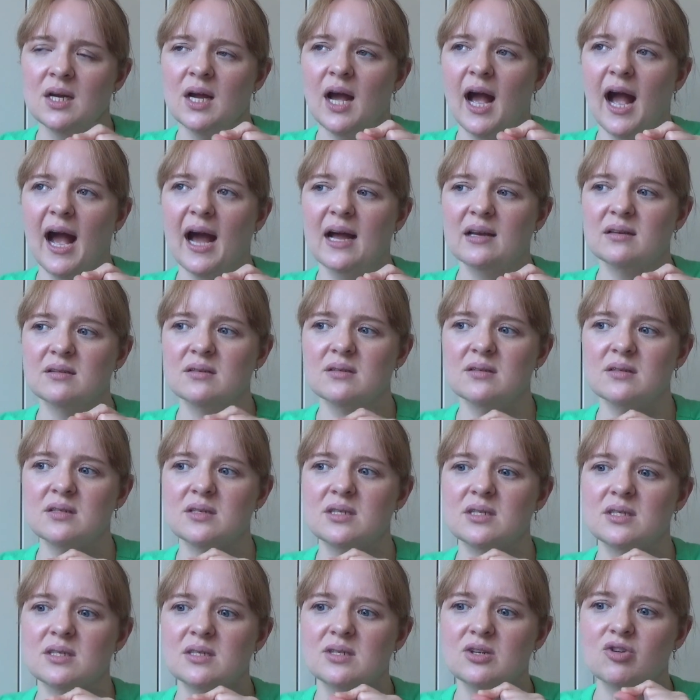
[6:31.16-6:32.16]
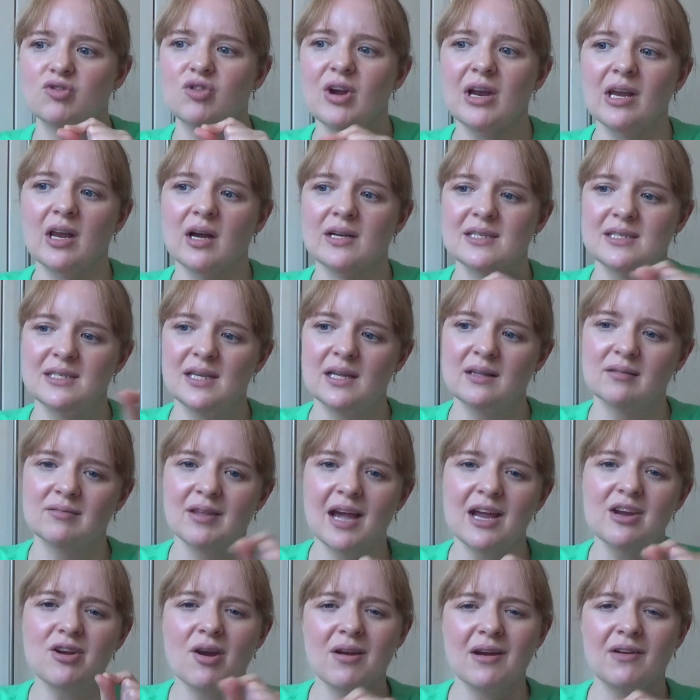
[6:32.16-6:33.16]
and realizing
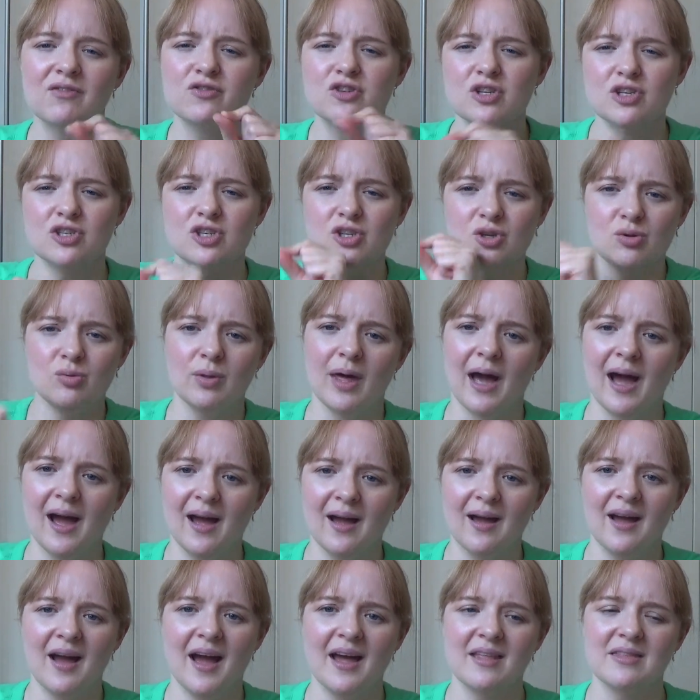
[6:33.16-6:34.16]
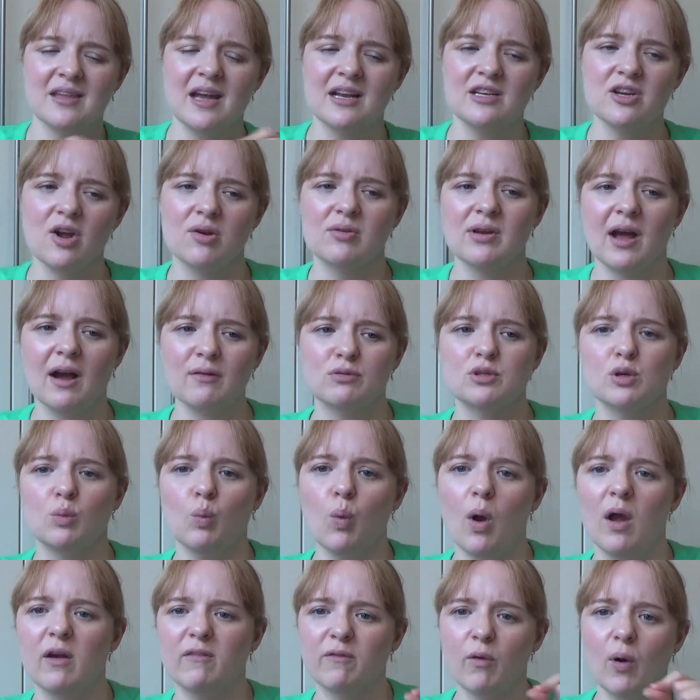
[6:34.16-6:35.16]
they don't have to do that and they don't have to
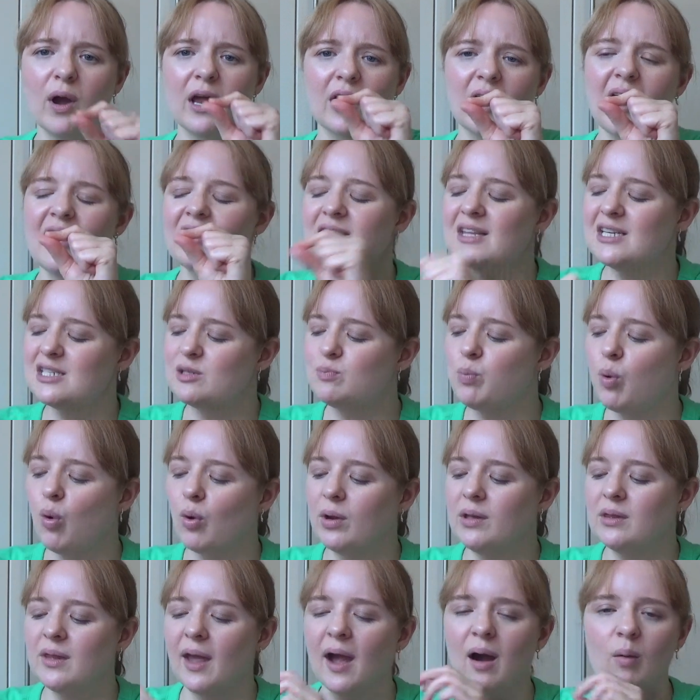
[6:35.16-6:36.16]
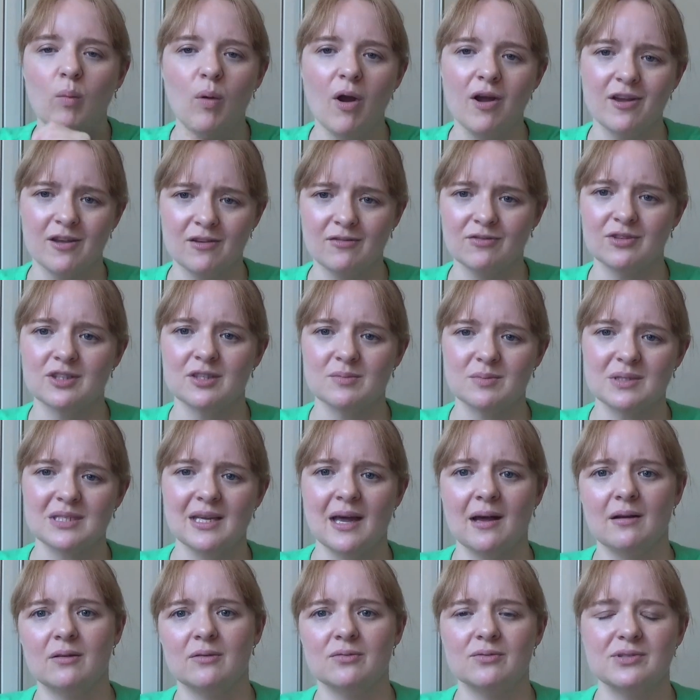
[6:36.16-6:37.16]
work for at this point they are working for
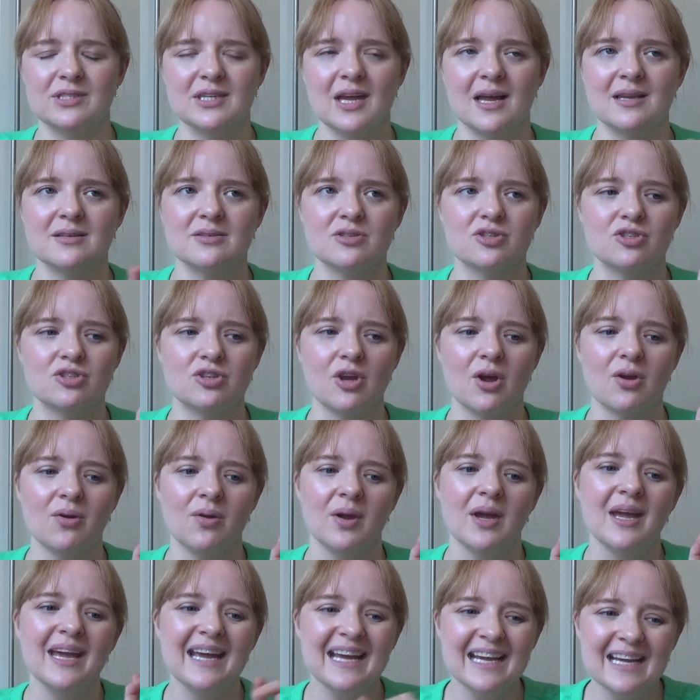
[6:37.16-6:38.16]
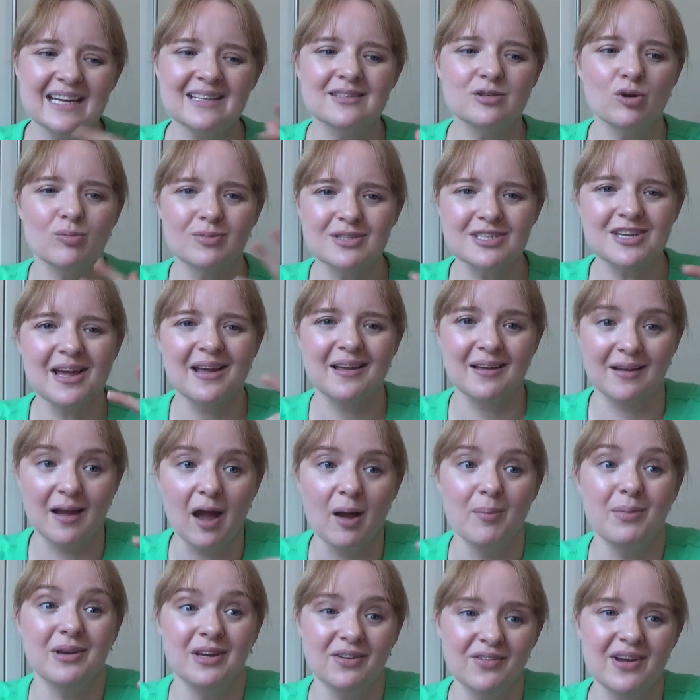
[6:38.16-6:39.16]
themselves and so it's almost like a
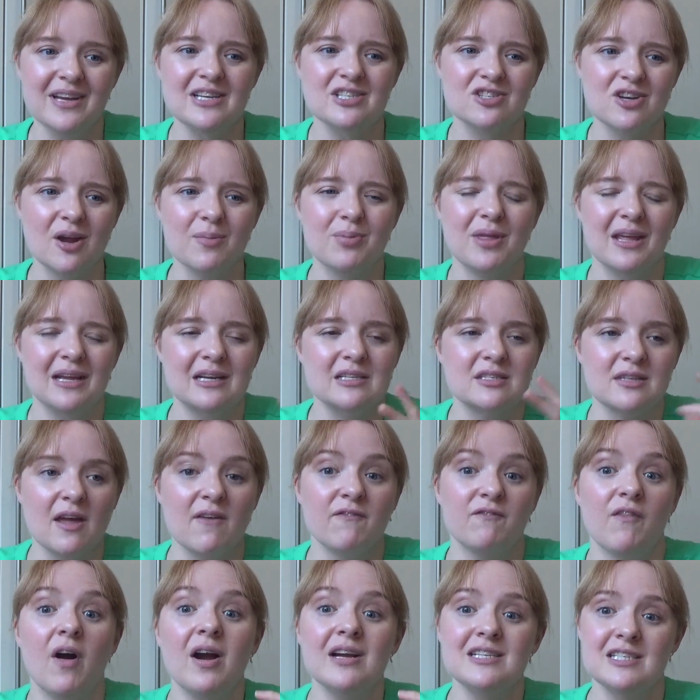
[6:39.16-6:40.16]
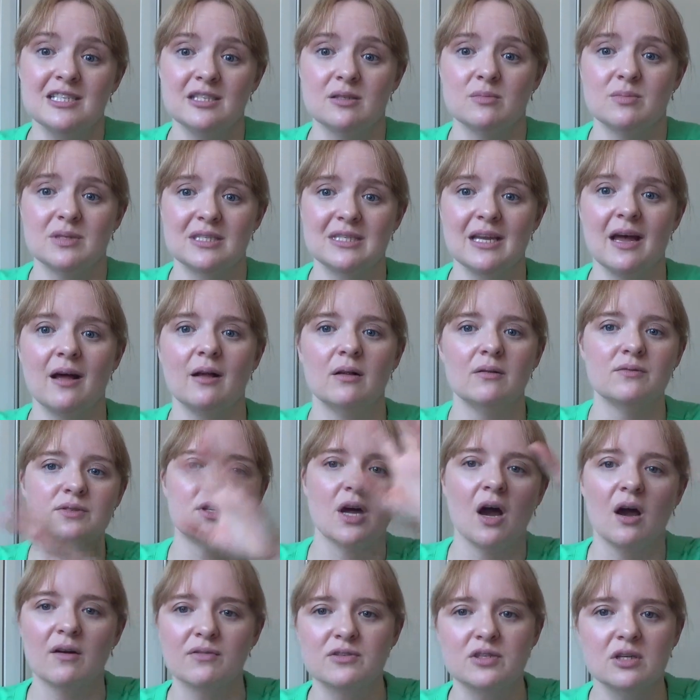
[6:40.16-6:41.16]
coming of age type thing because they're finding themselves
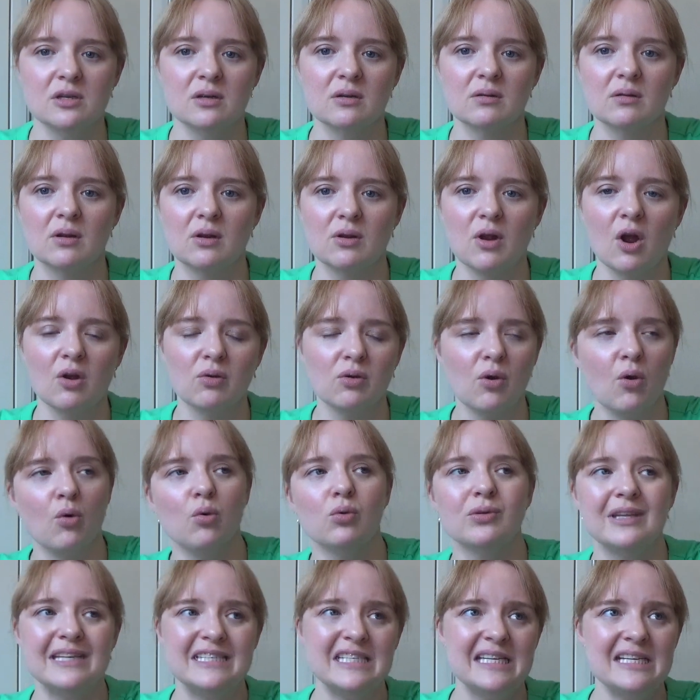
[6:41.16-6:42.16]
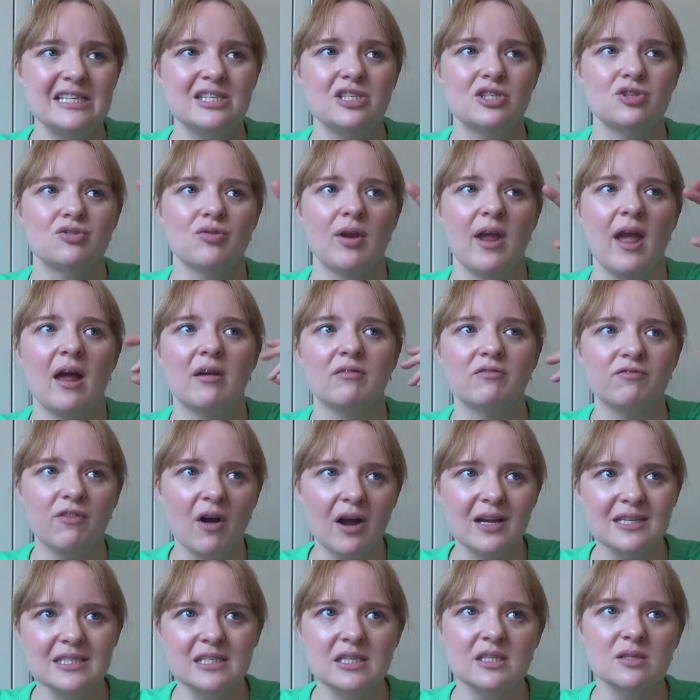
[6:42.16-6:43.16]
after all this history and
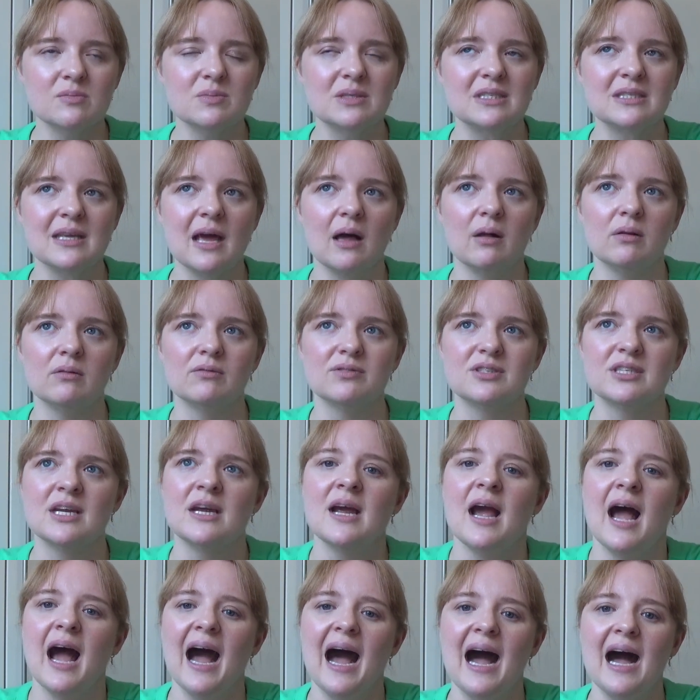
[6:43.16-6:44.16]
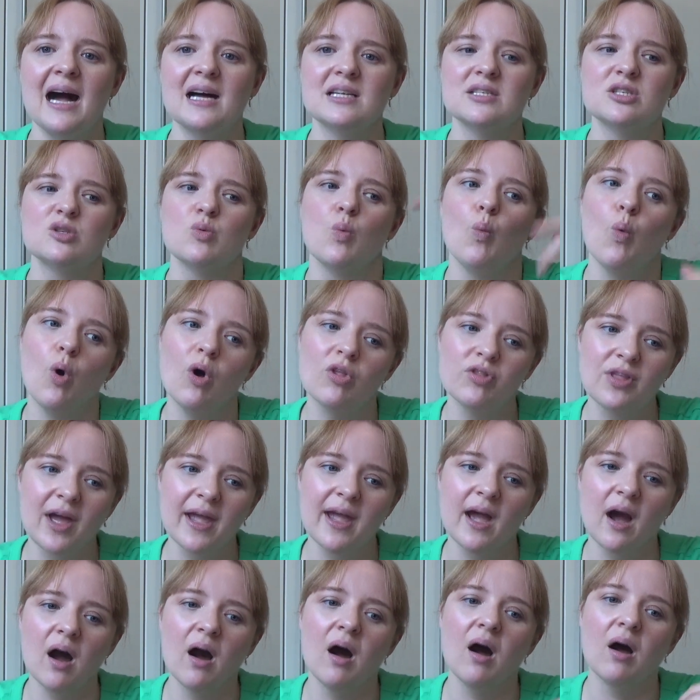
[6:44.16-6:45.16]
finding themselves as what
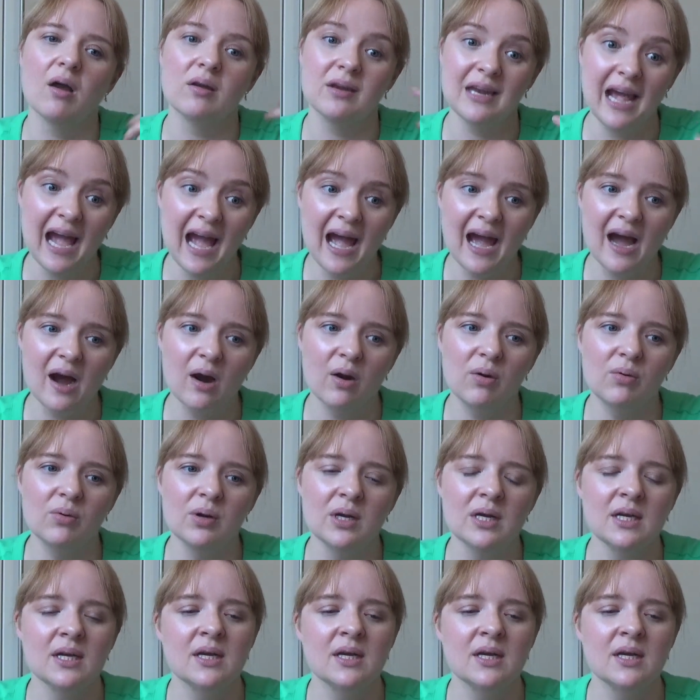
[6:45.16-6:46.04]
they are now